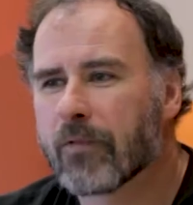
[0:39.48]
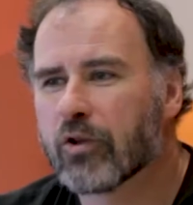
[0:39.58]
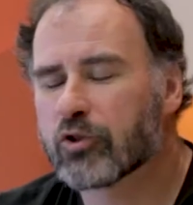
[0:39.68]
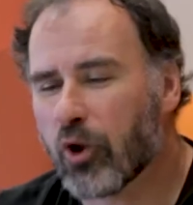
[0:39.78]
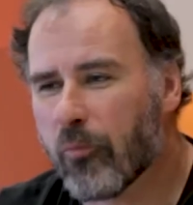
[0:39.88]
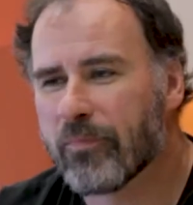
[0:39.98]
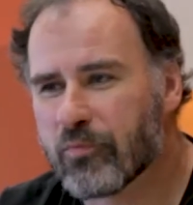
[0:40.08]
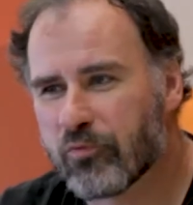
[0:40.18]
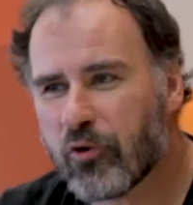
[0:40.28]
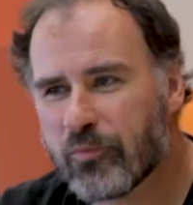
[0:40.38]
So the
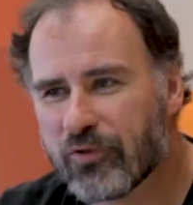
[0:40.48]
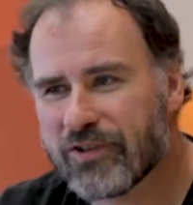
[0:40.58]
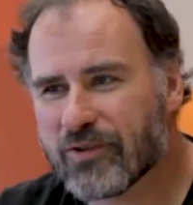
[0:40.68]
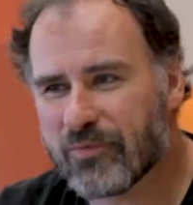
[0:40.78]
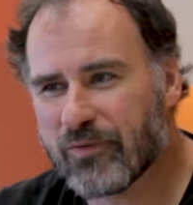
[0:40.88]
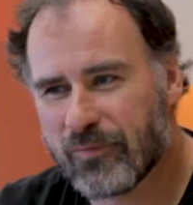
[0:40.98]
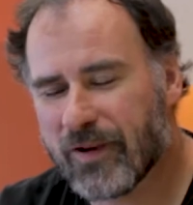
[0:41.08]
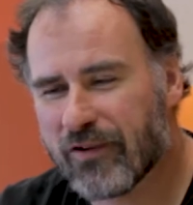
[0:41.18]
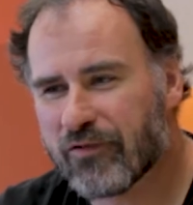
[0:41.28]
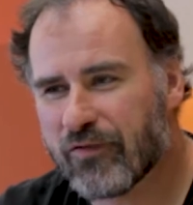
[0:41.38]
broad principle of
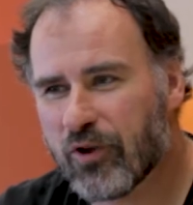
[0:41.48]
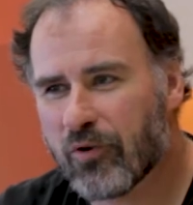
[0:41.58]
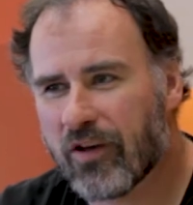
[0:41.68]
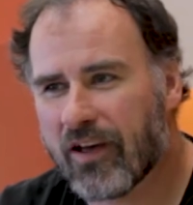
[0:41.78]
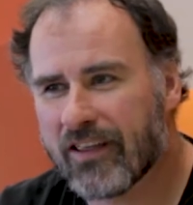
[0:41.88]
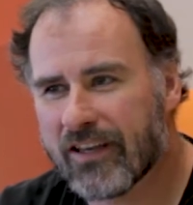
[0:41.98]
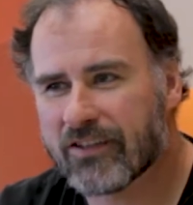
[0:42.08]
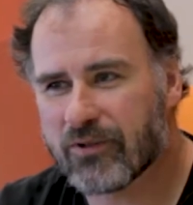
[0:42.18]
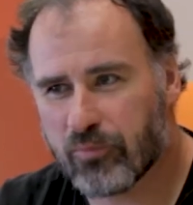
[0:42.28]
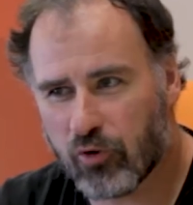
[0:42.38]
peer review, I think,
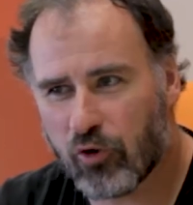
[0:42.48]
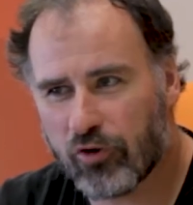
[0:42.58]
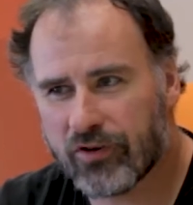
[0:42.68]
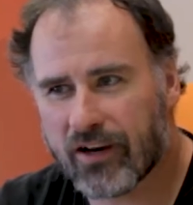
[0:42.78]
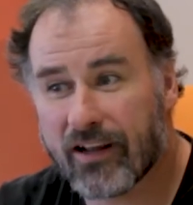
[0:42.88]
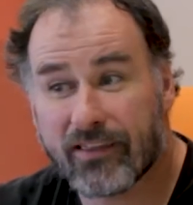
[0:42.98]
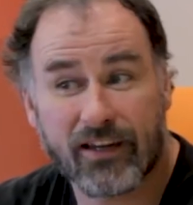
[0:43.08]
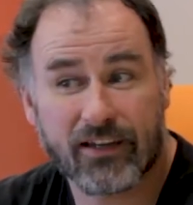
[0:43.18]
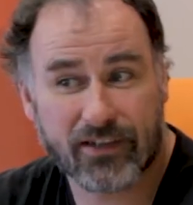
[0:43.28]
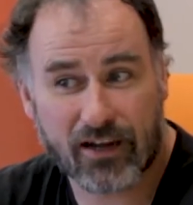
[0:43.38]
is important and I
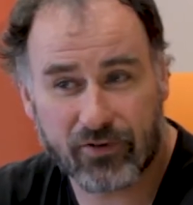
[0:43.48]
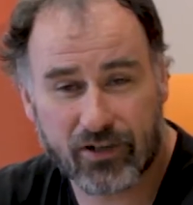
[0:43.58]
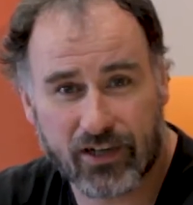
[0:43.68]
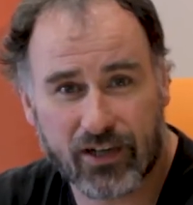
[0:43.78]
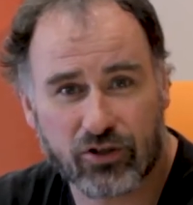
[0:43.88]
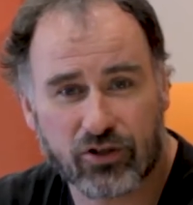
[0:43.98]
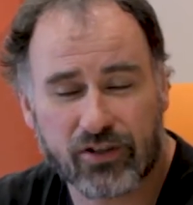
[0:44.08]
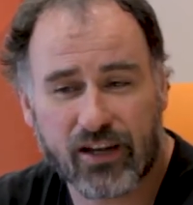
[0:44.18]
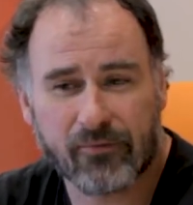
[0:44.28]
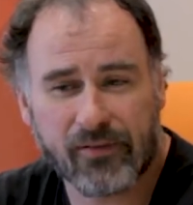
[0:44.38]
think is
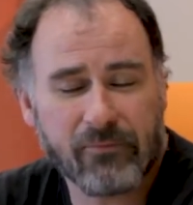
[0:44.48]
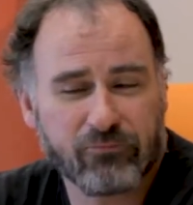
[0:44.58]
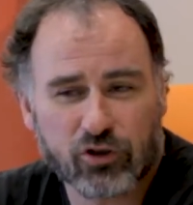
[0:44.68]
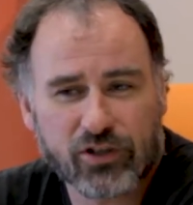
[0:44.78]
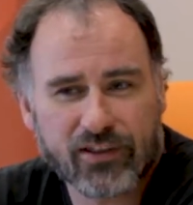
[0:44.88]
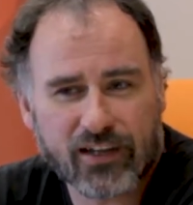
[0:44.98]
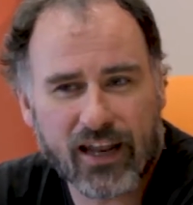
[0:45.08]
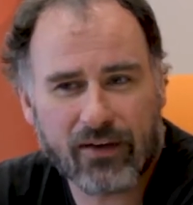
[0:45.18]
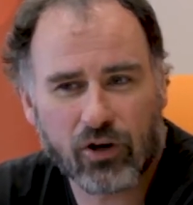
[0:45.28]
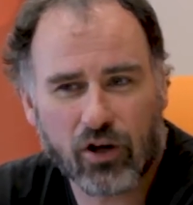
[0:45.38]
advantageous. Just at the
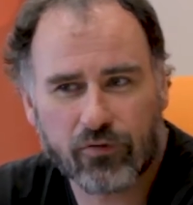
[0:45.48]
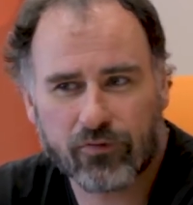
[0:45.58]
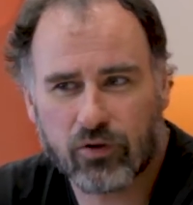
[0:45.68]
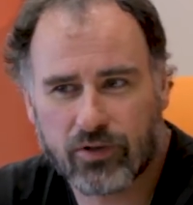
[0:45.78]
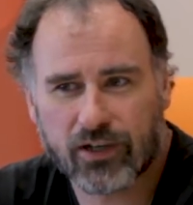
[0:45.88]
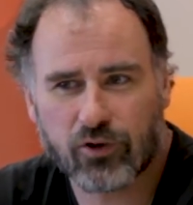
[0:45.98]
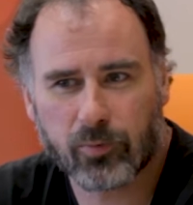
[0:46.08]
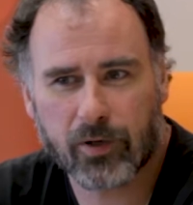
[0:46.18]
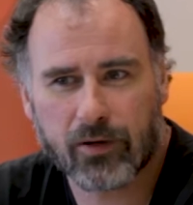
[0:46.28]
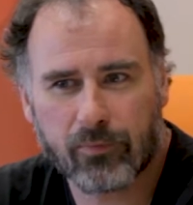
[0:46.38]
level of you take your
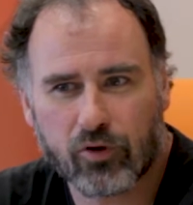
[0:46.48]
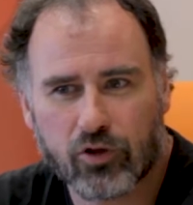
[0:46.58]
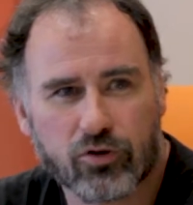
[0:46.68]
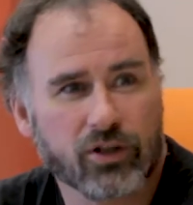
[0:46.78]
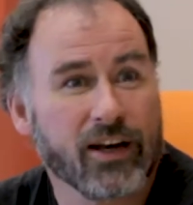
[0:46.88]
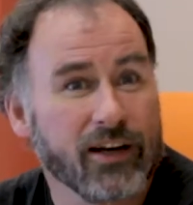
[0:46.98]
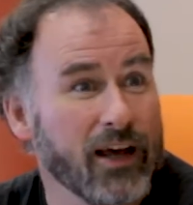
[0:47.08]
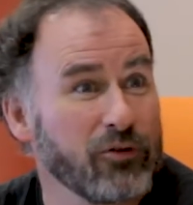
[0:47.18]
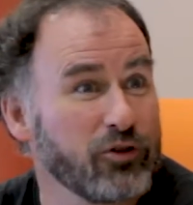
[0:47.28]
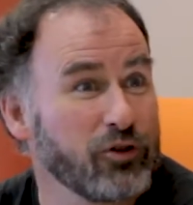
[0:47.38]
paper, you send it
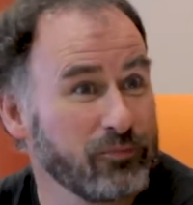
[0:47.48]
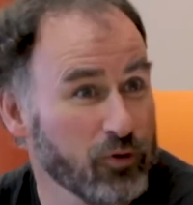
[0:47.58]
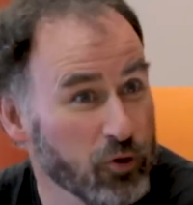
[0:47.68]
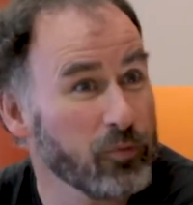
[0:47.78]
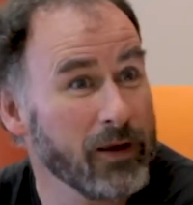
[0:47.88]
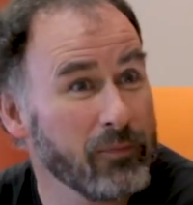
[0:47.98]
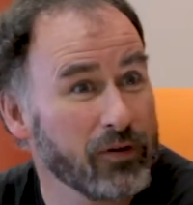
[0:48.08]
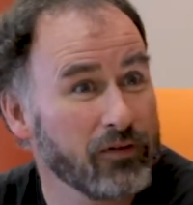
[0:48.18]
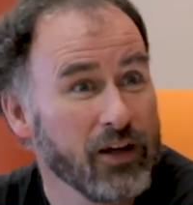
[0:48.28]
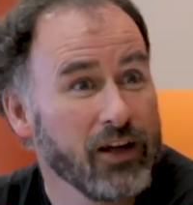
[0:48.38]
out to other
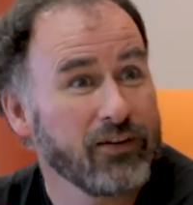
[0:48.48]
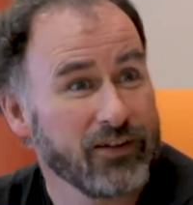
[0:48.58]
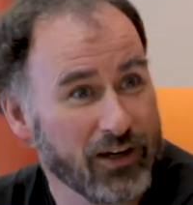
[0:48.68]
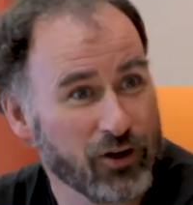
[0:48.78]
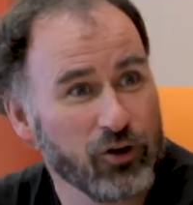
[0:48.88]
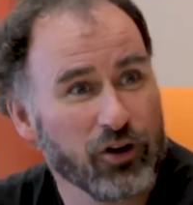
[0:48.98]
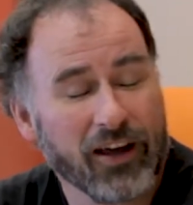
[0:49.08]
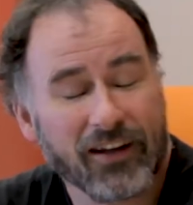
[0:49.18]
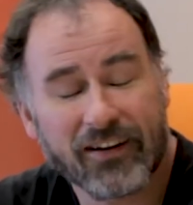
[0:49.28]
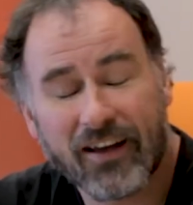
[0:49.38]
people to take a look
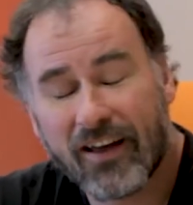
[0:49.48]
at